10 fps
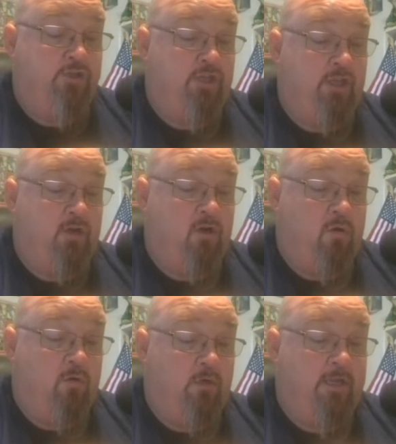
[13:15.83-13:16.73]
she can
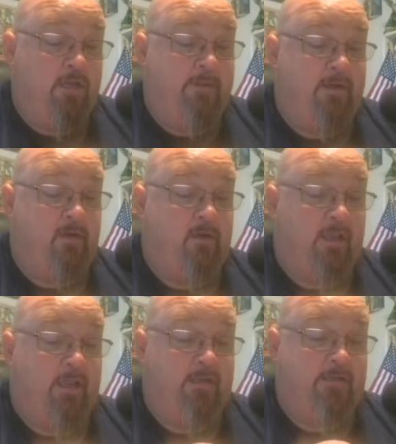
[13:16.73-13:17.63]
hold her gun, put it in her
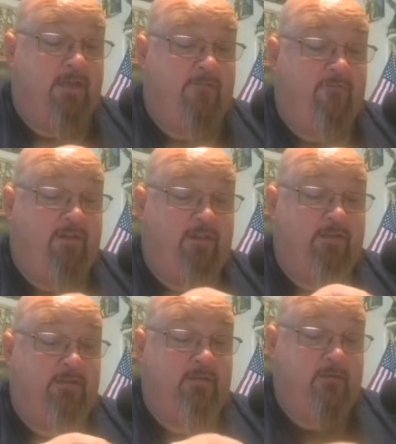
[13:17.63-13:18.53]
hand. That's how it
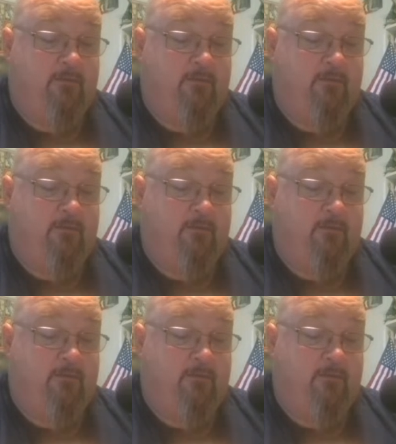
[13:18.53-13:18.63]
fits.